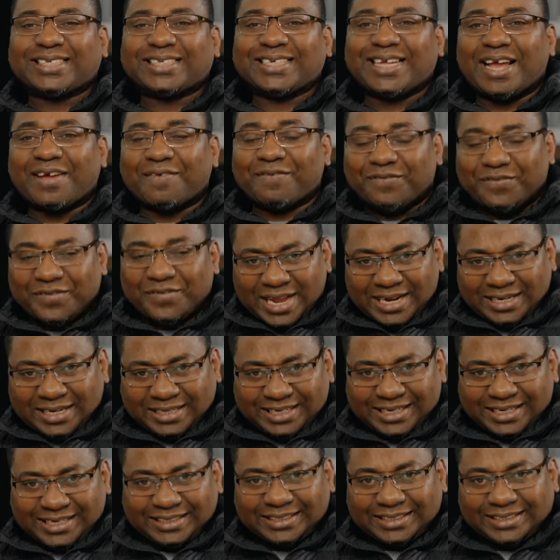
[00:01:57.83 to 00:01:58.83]
the
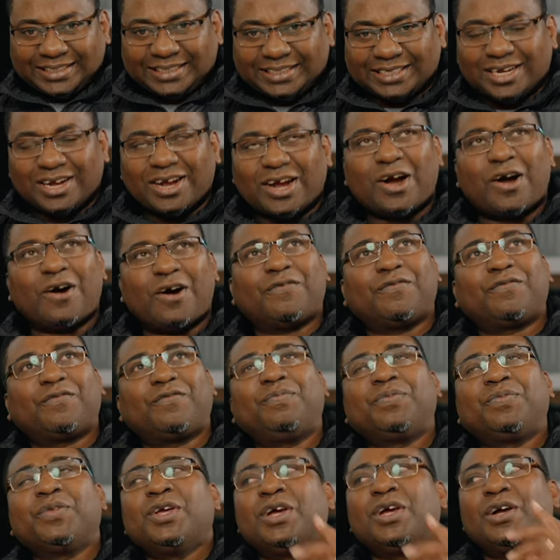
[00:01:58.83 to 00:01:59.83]
advantage of
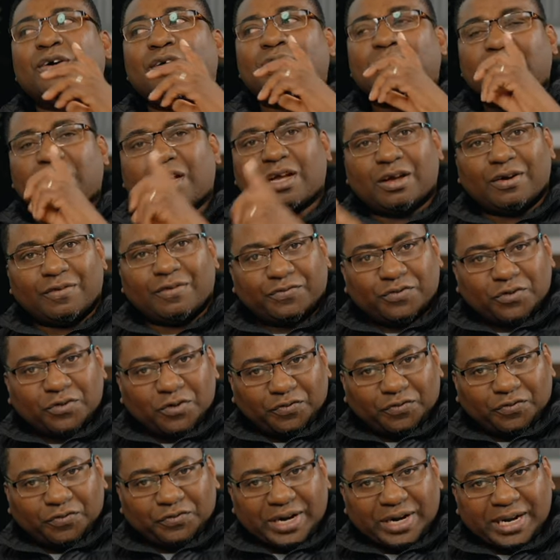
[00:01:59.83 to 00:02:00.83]
a
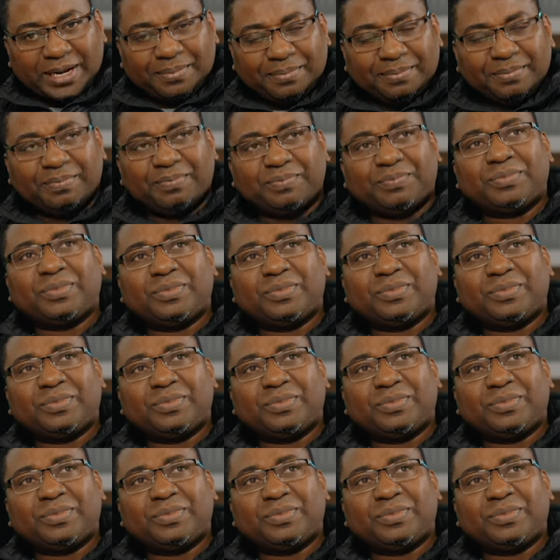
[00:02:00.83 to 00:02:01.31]
full frame,